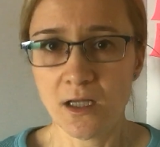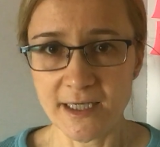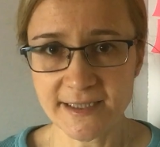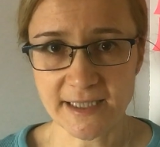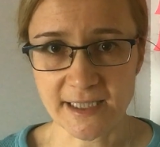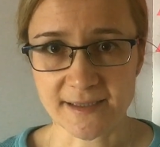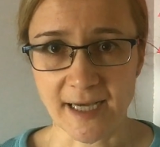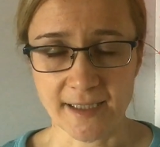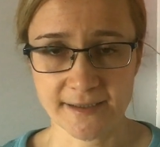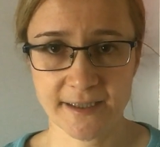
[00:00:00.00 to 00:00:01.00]
listening
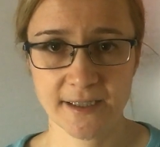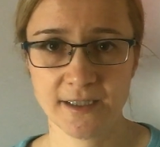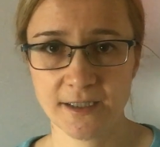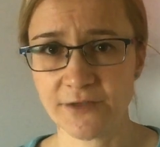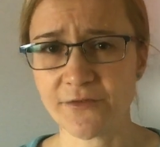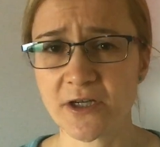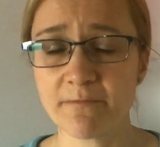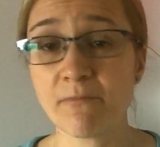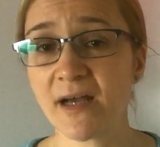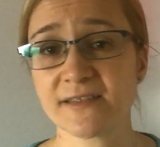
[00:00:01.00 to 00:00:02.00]
task. You've got a
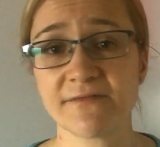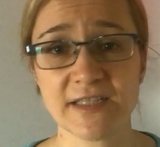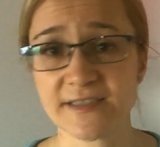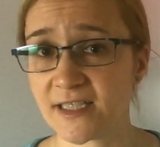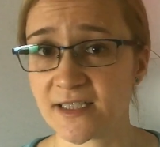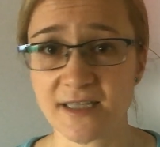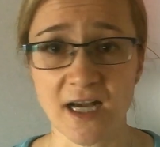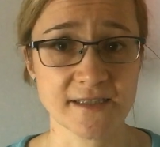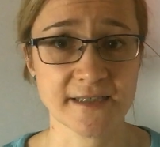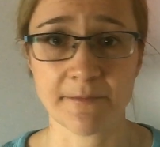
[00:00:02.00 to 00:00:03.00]
massive listening
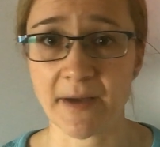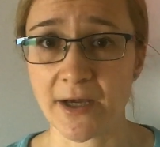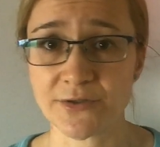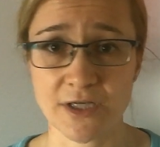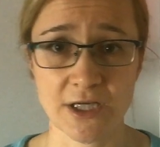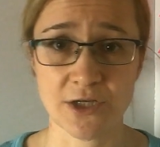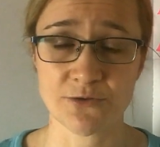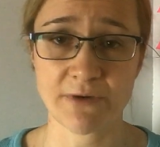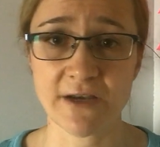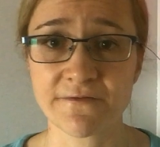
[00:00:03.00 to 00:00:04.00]
task about
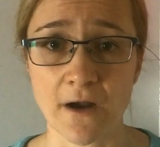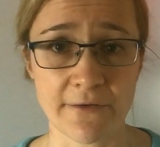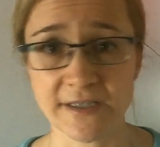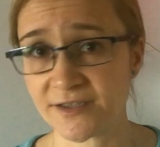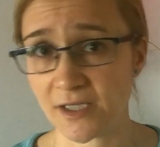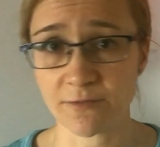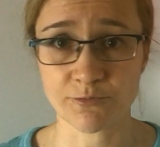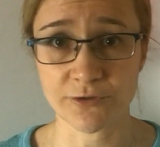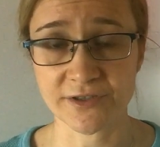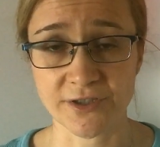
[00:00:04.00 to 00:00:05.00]
rainforest in
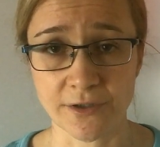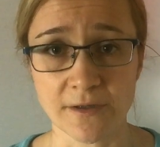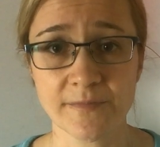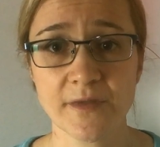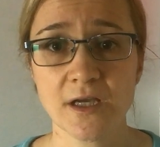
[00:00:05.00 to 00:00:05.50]
Brazil,